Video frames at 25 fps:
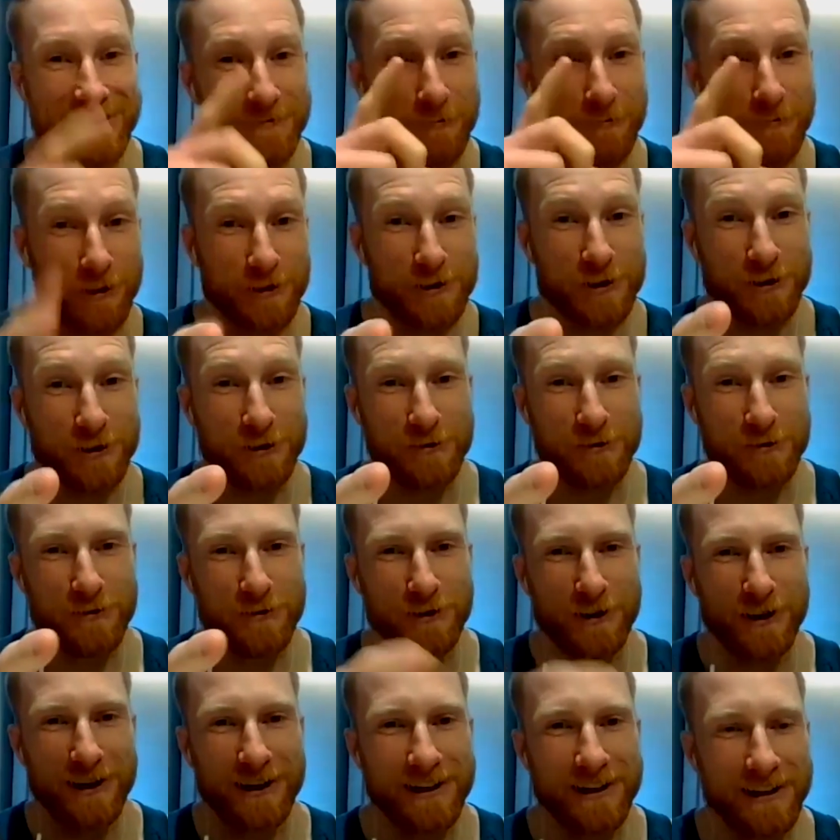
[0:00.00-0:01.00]
Watch Old
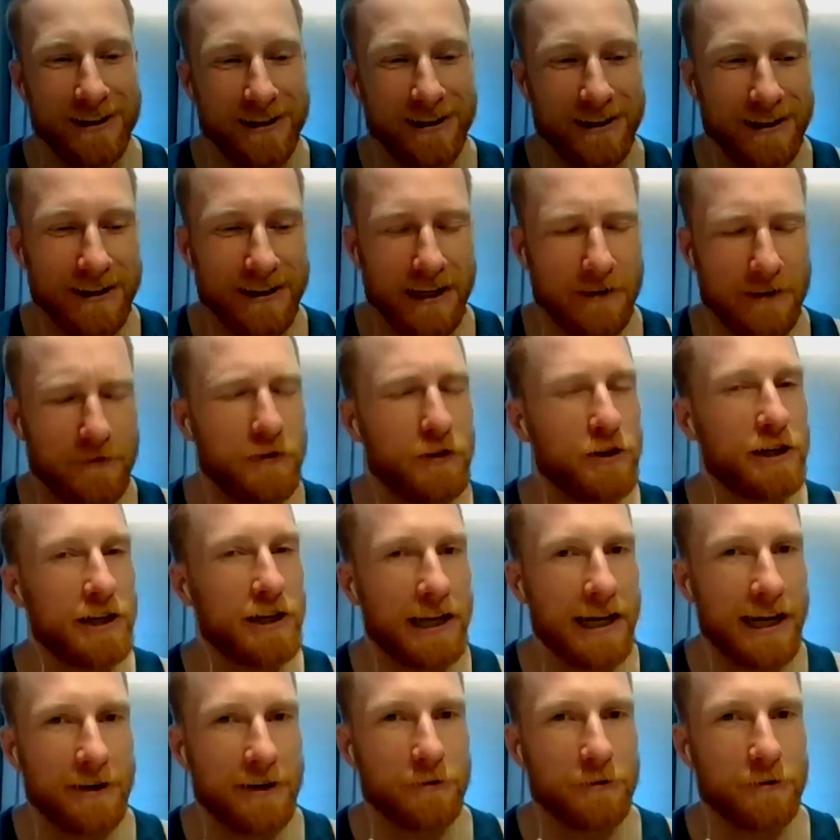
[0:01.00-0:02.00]
Boy if you
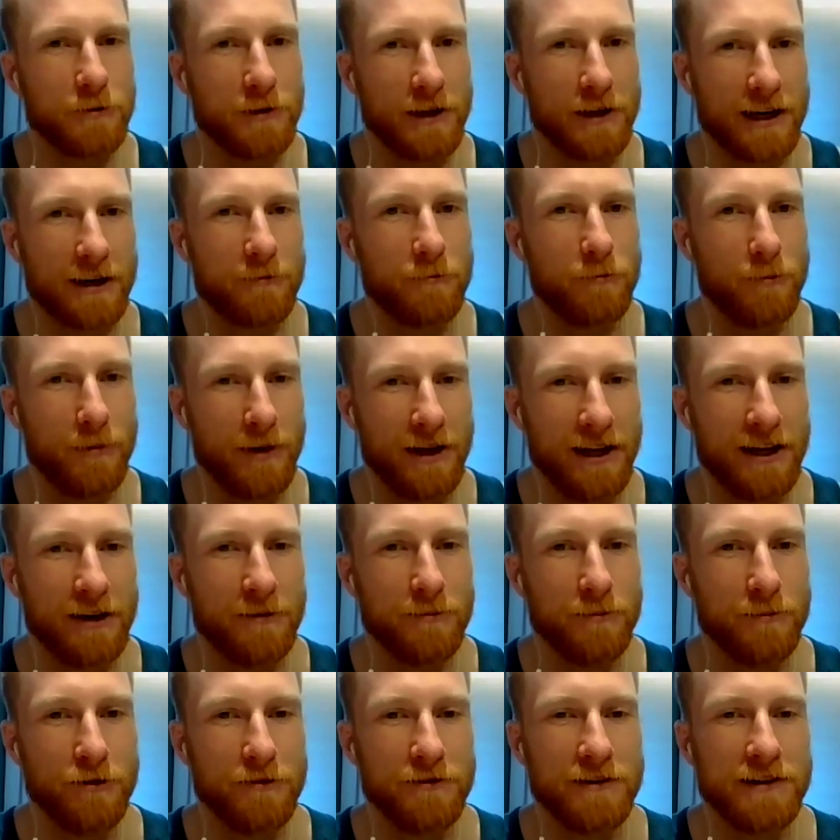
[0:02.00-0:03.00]
can handle like
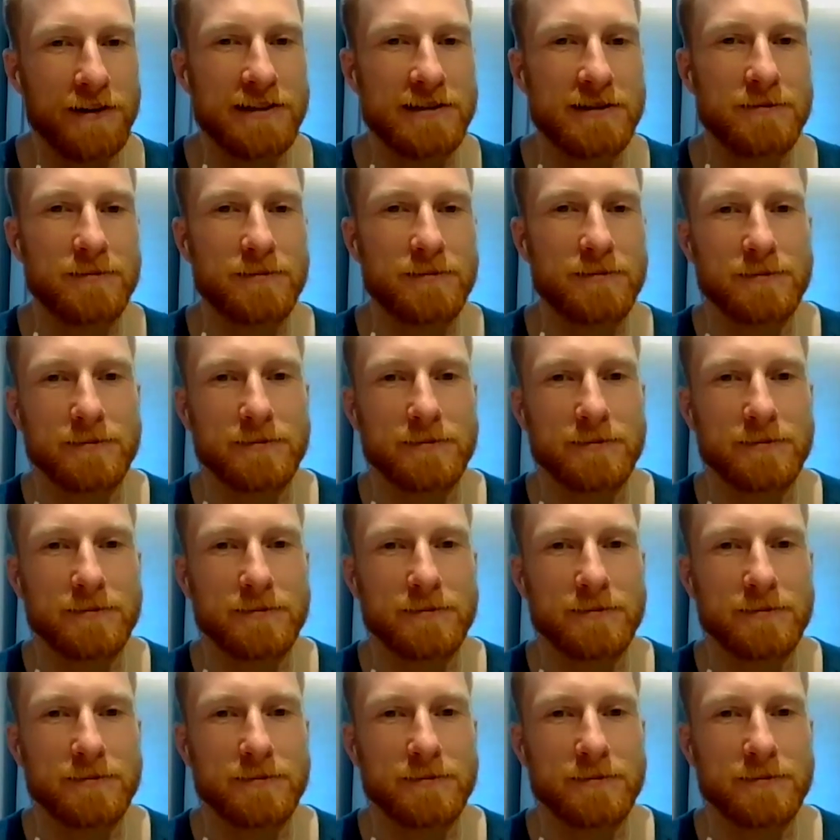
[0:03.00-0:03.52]
weird movies.